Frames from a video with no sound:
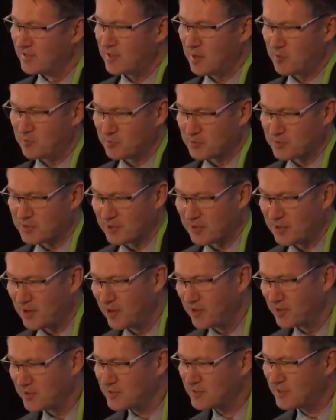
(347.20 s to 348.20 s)
doubles the
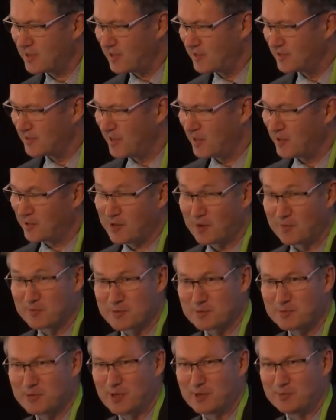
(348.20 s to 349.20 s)
cost, and the
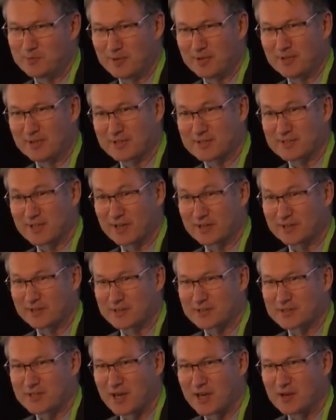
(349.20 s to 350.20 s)
outcomes appear to be exactly
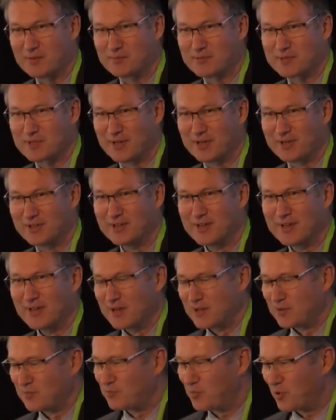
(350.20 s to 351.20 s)
the same. So
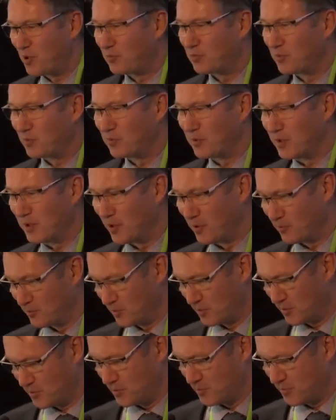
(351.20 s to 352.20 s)
probably not
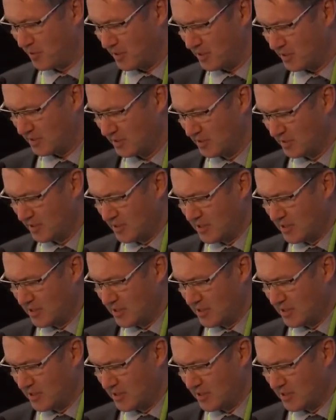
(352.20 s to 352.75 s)
worth the money.